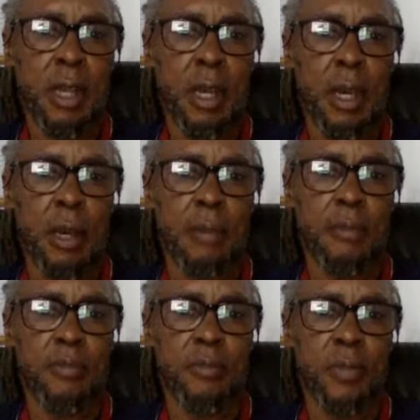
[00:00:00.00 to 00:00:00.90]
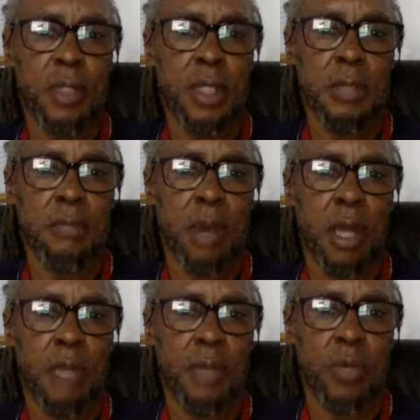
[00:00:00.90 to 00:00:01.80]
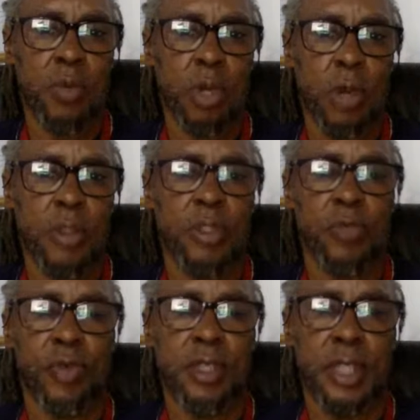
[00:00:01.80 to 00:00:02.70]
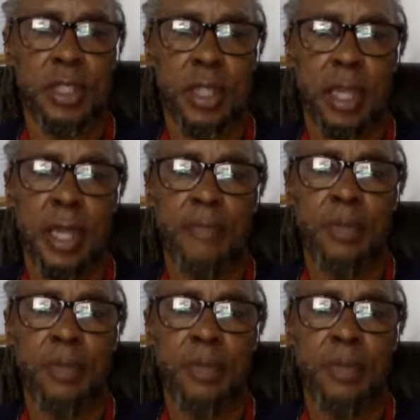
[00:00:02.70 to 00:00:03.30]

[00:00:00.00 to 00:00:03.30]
um, that Parliament will go into recess again.